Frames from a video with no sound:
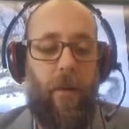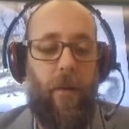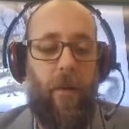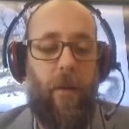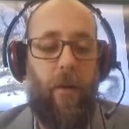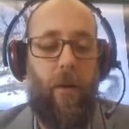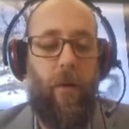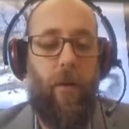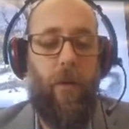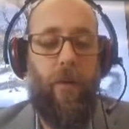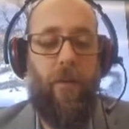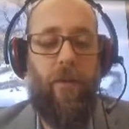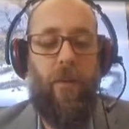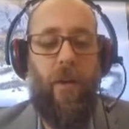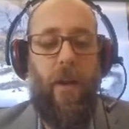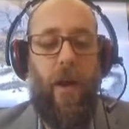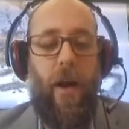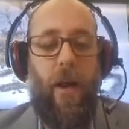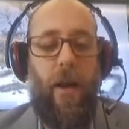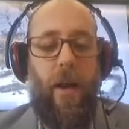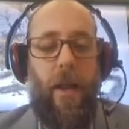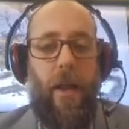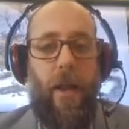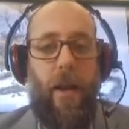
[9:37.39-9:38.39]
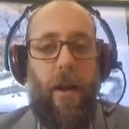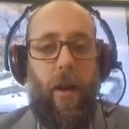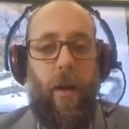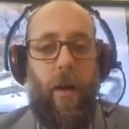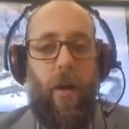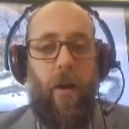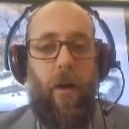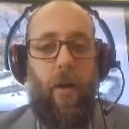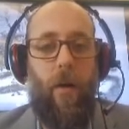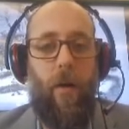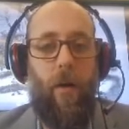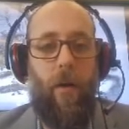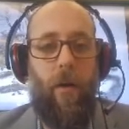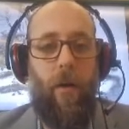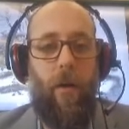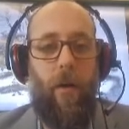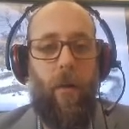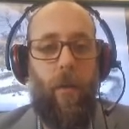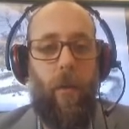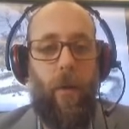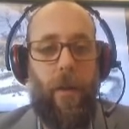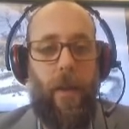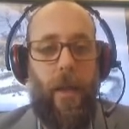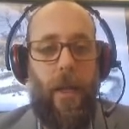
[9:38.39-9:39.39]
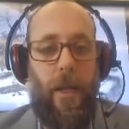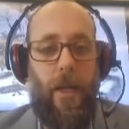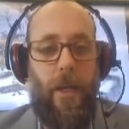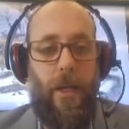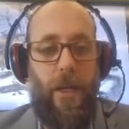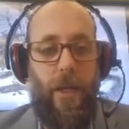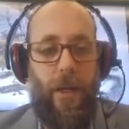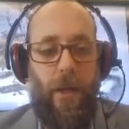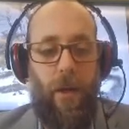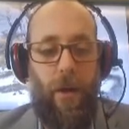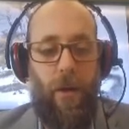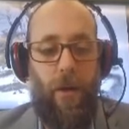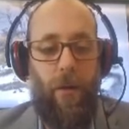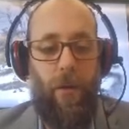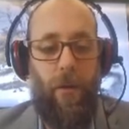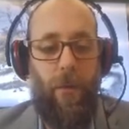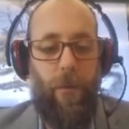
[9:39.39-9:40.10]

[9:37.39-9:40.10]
who was not at all willing to go.